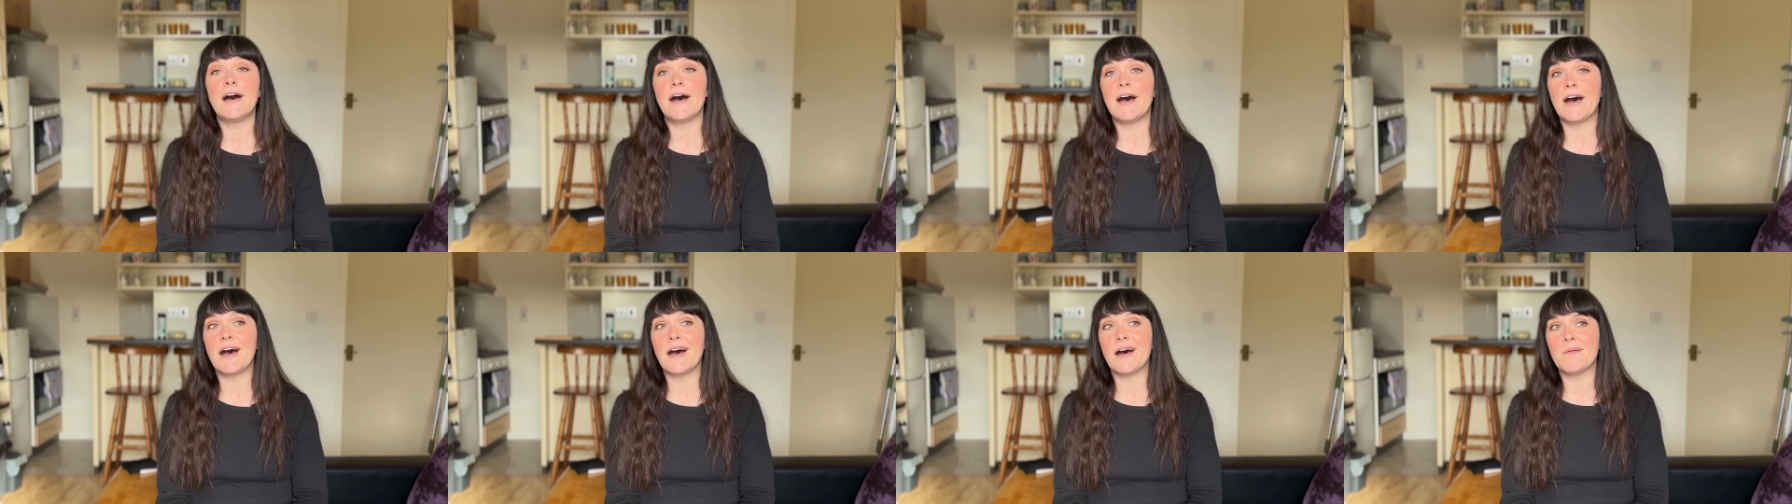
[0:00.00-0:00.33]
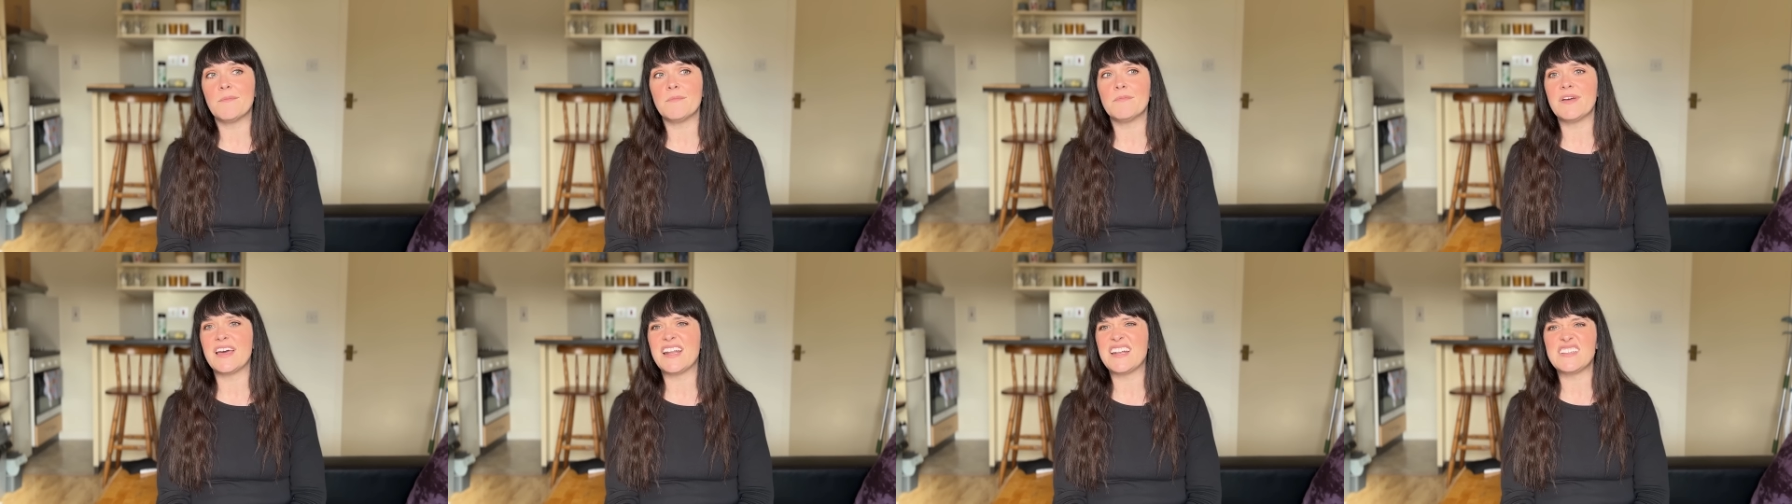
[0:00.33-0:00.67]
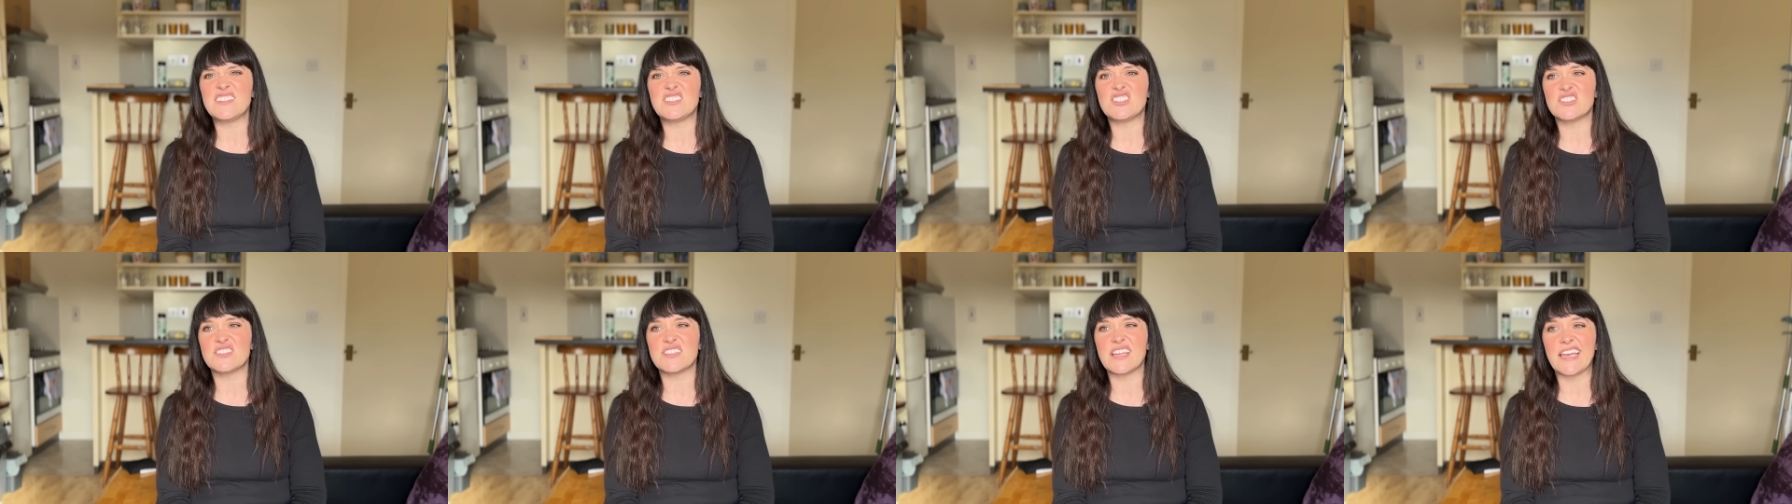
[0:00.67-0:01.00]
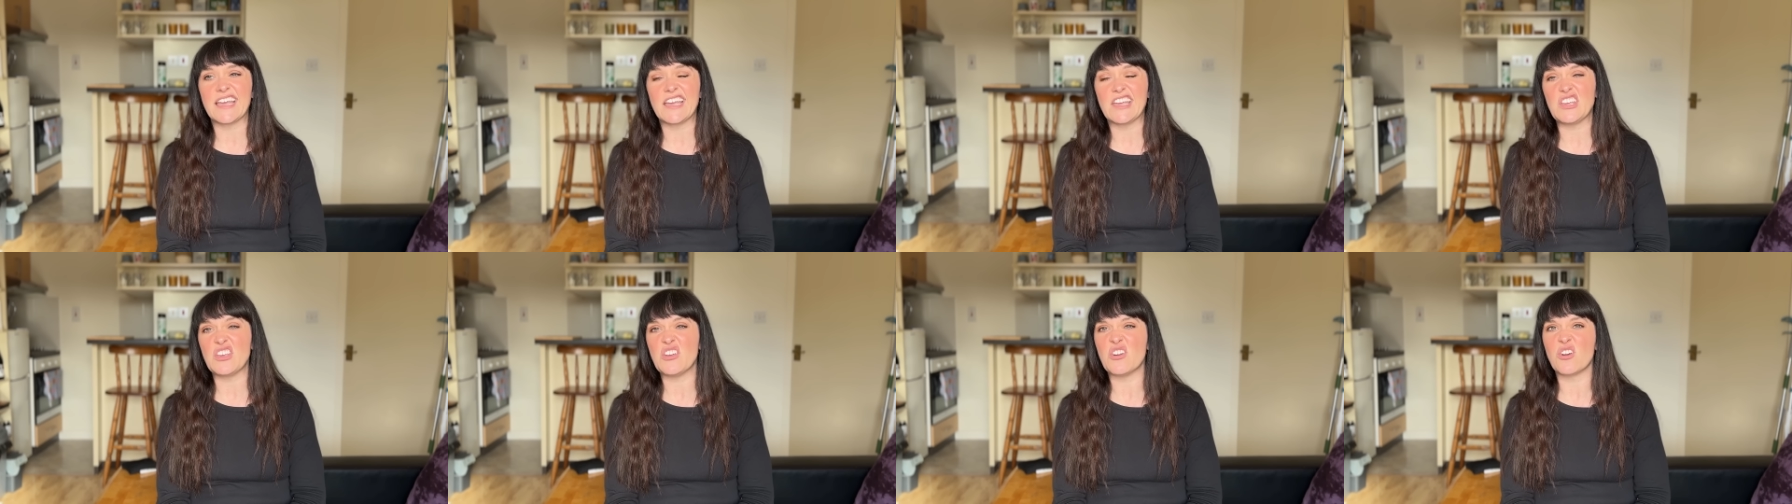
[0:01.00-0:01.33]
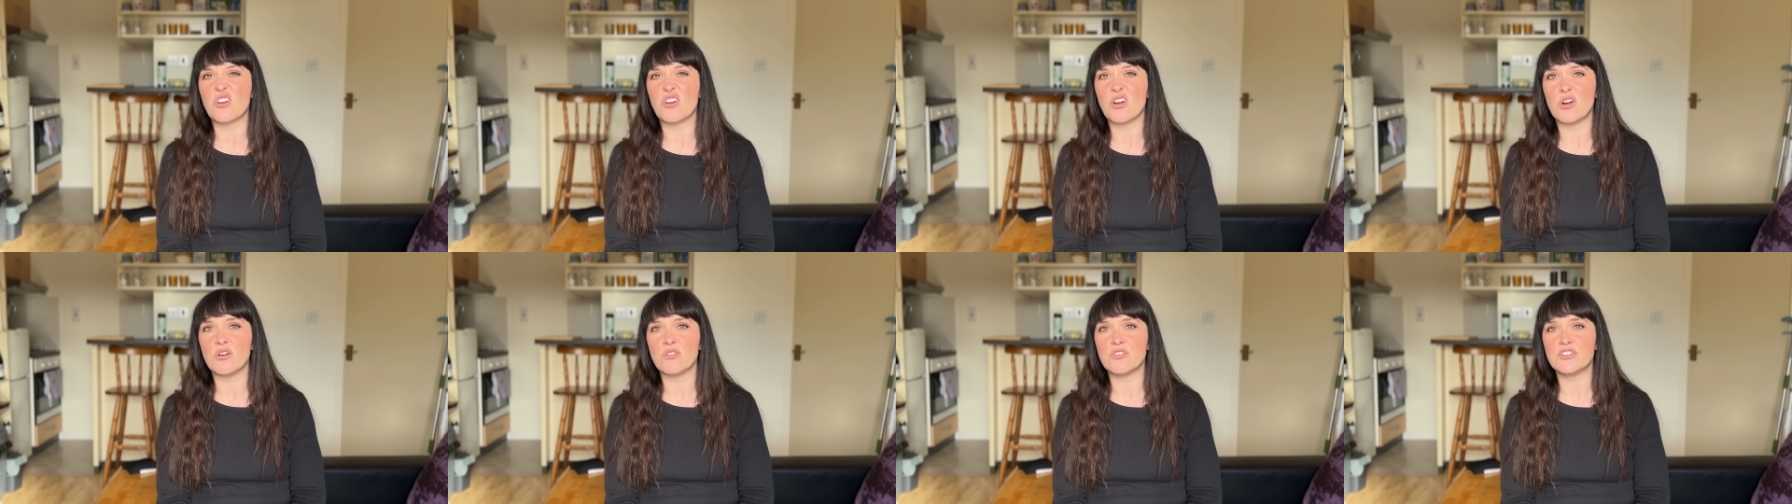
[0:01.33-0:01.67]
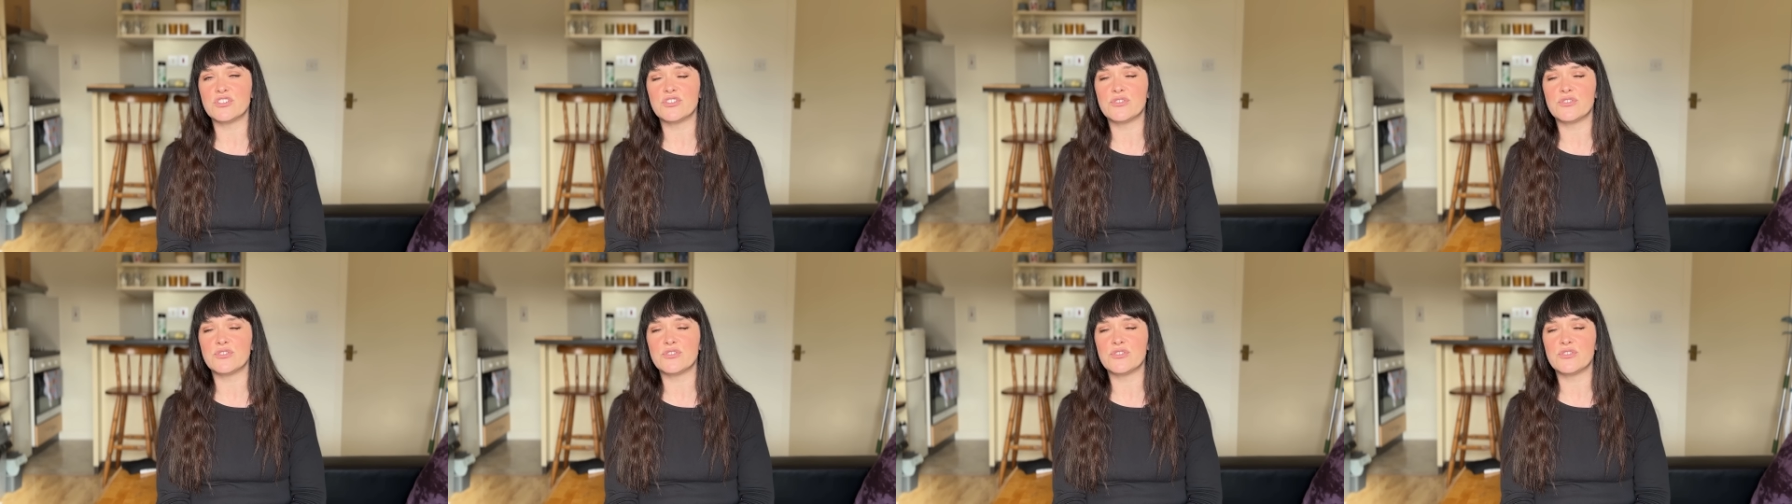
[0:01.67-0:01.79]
And it's just like €1 or